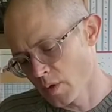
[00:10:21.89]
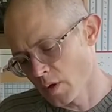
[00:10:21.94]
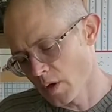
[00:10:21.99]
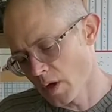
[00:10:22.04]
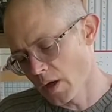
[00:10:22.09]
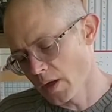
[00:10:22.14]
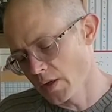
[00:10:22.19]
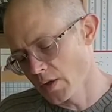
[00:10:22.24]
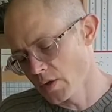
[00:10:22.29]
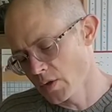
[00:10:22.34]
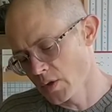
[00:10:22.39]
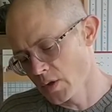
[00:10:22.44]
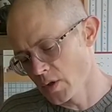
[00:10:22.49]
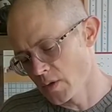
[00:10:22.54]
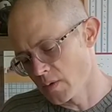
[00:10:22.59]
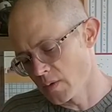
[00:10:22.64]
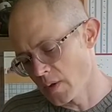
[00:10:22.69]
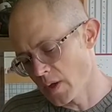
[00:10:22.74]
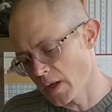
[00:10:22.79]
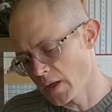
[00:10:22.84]
I usually
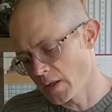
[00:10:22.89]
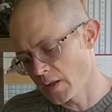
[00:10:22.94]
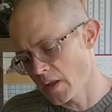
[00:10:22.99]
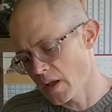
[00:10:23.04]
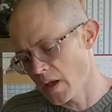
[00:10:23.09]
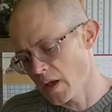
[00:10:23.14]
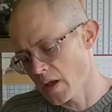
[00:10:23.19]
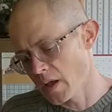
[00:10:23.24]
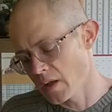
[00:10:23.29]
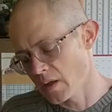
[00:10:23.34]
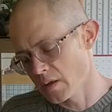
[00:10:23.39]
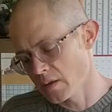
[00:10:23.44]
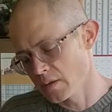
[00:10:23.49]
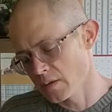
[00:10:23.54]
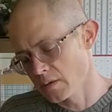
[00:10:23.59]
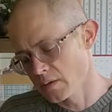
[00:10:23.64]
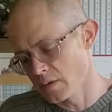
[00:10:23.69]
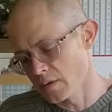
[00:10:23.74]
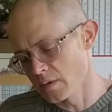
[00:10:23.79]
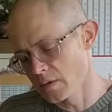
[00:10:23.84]
don't like that.
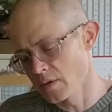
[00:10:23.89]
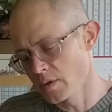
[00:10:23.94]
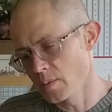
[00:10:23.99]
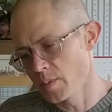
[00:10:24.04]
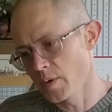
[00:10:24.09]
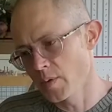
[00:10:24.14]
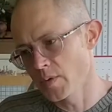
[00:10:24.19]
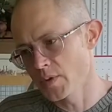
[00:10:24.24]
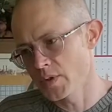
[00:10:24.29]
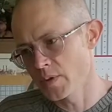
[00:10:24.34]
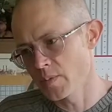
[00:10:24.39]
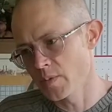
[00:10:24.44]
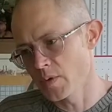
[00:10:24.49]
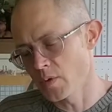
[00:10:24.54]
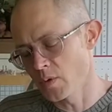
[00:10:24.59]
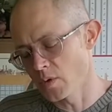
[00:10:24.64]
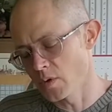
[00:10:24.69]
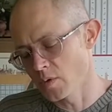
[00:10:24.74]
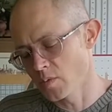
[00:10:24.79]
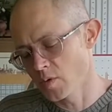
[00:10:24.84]
A little bit with some of the
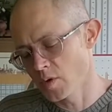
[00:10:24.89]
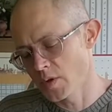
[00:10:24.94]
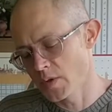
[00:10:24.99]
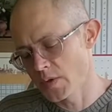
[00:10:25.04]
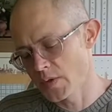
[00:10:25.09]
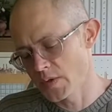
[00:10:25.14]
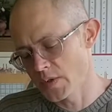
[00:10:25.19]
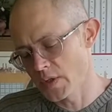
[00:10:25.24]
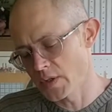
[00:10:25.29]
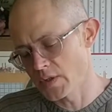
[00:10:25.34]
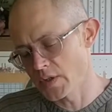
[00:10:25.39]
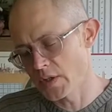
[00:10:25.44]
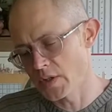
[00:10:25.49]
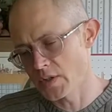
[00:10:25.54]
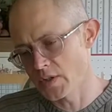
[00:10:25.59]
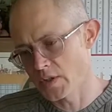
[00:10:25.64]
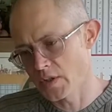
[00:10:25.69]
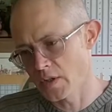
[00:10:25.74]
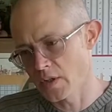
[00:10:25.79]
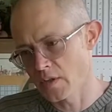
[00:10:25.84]
older ones, they
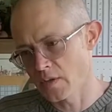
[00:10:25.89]
tend to